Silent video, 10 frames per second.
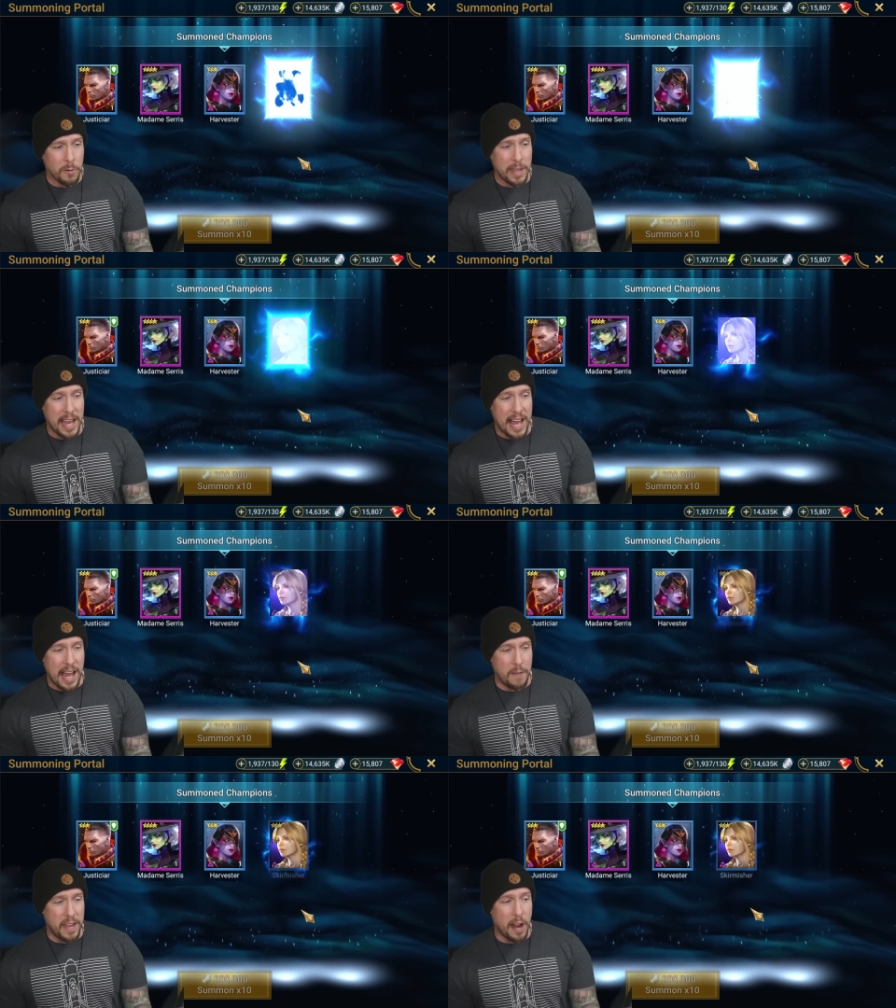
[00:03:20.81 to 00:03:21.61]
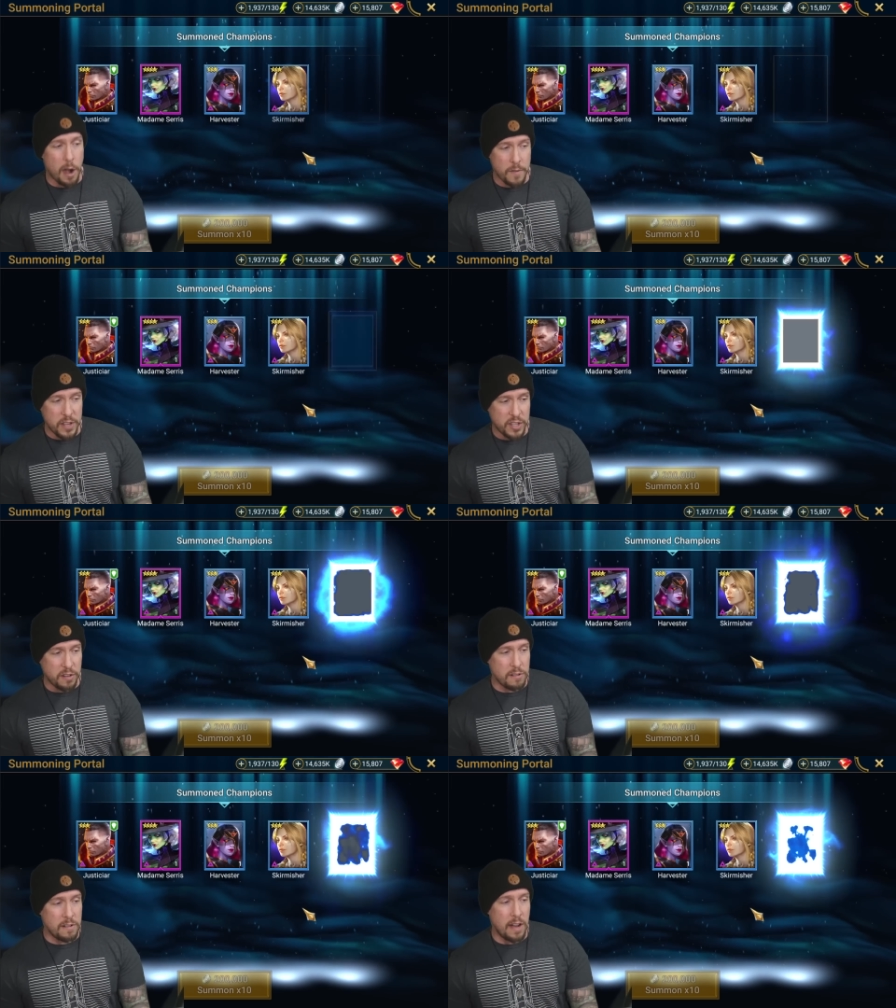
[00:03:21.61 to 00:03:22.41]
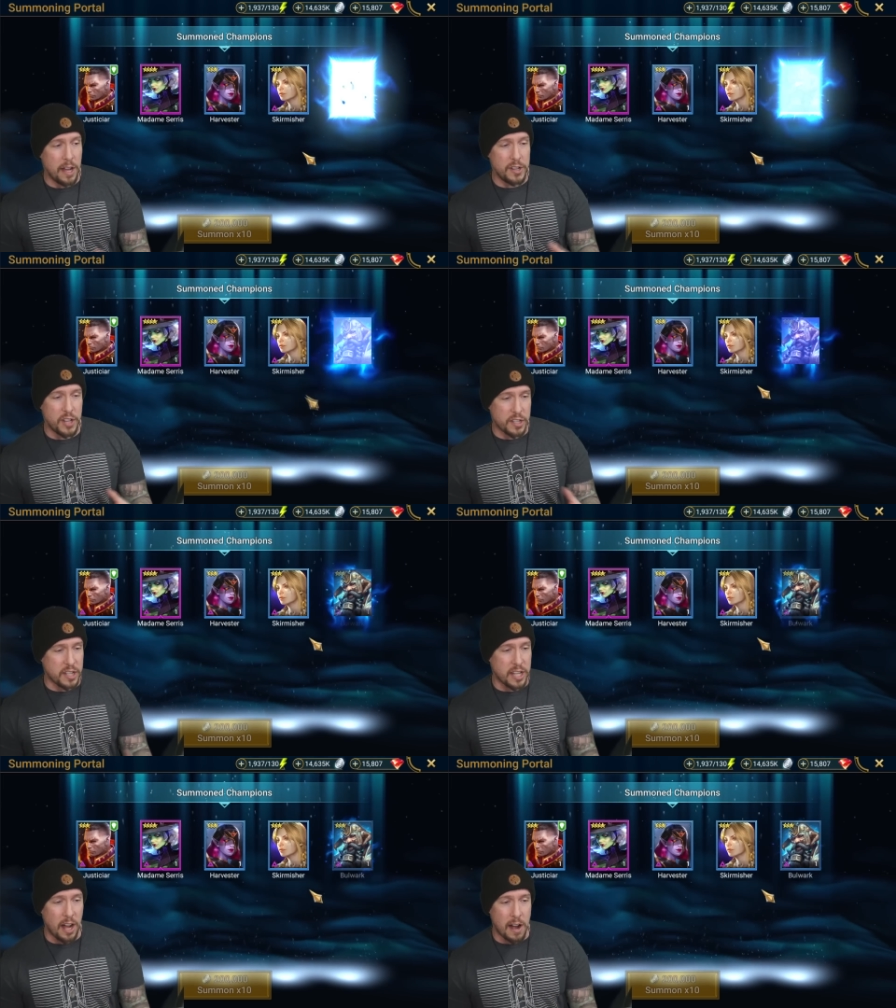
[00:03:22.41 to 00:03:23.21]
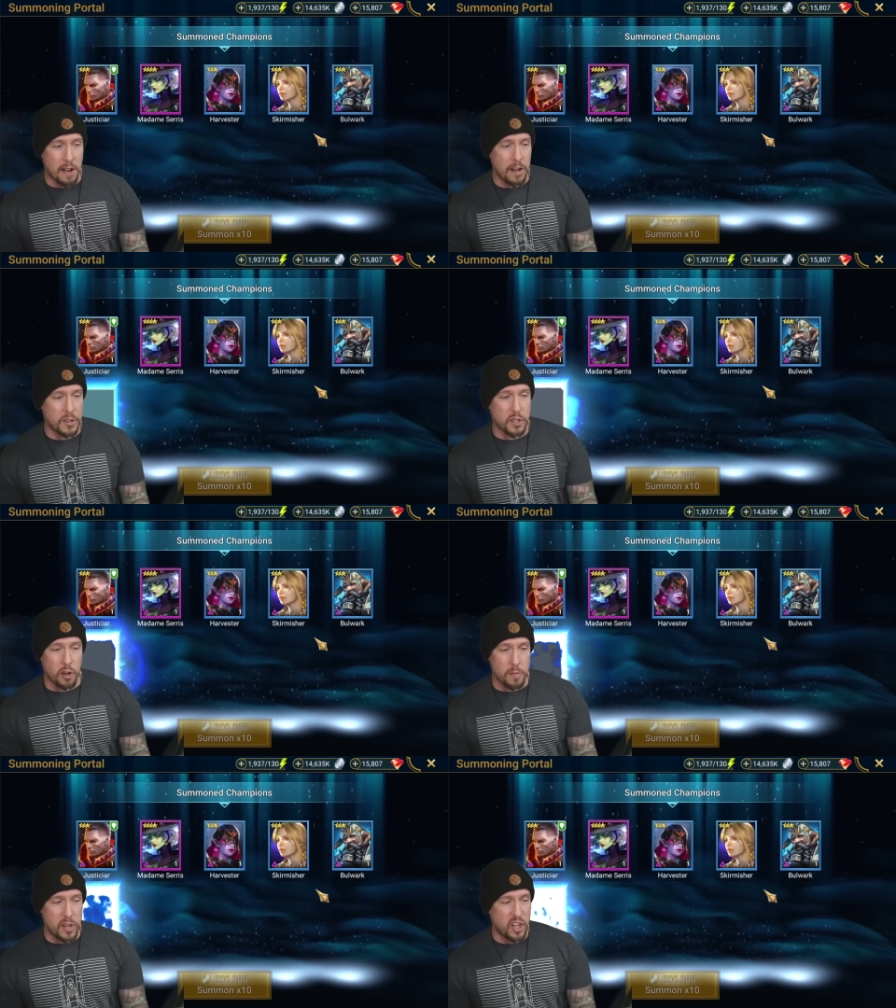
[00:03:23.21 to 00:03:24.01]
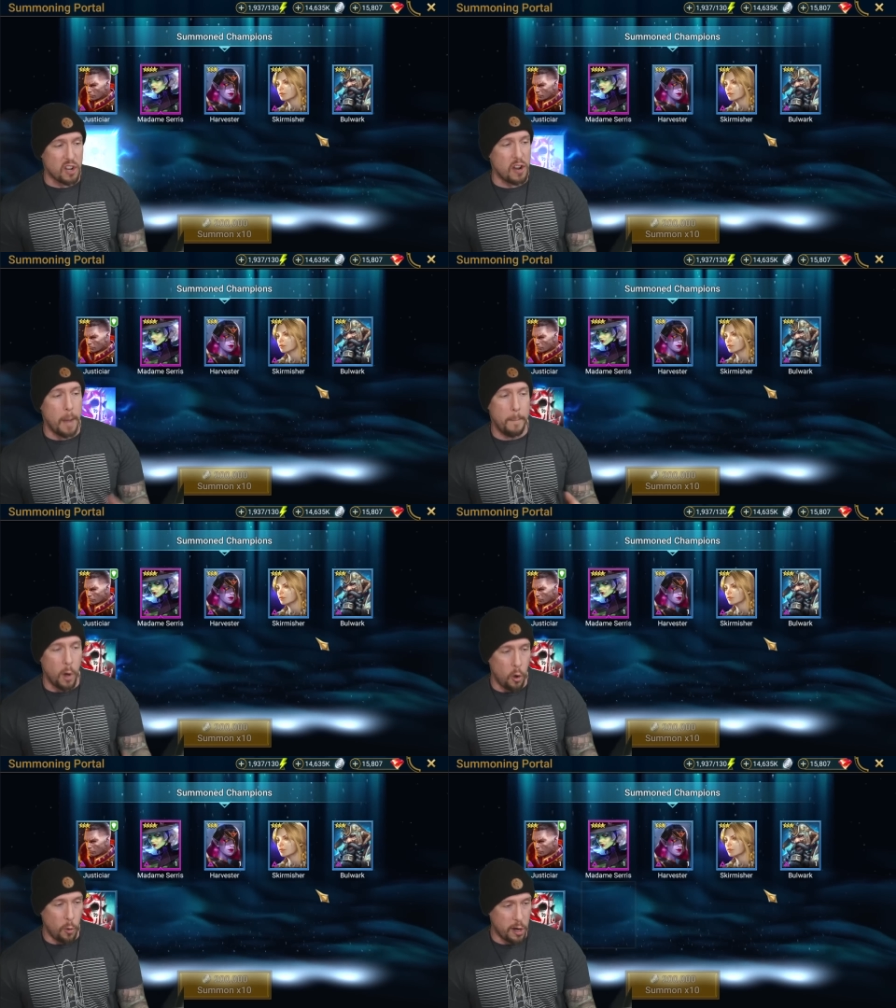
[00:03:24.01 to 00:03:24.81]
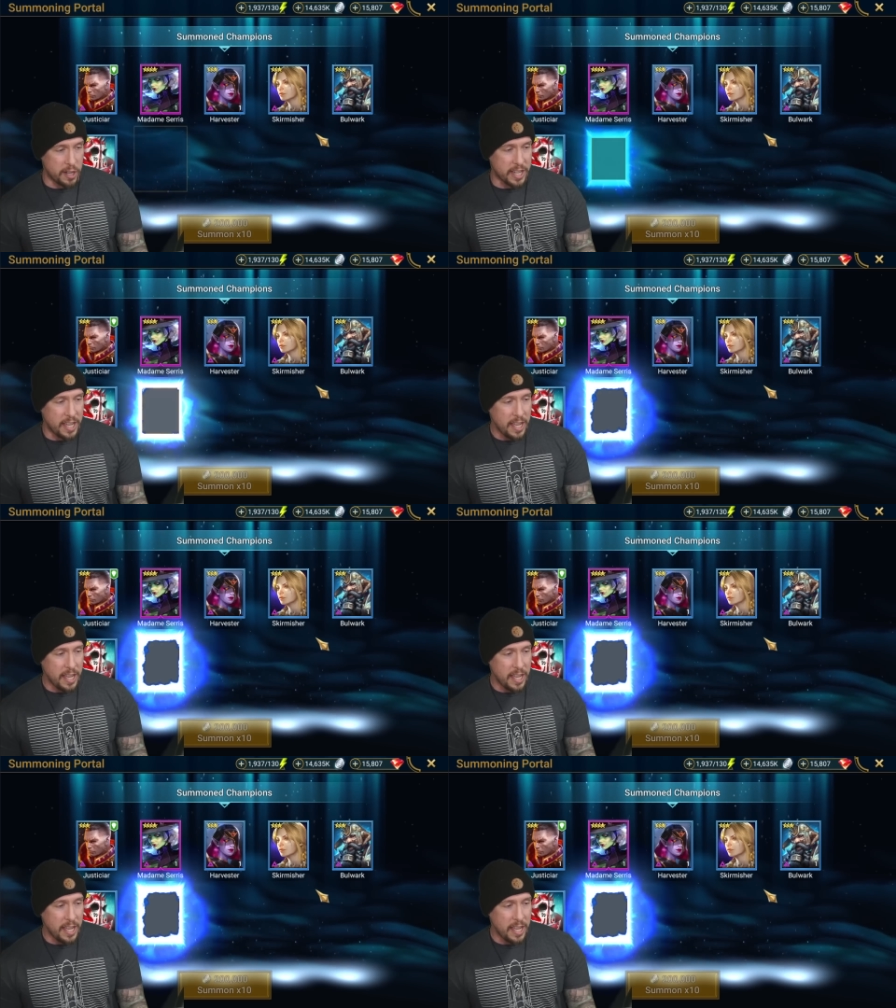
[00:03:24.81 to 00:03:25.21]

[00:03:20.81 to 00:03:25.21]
We have a Harvester, a Justicar, a Skirmisher, a Bulwark,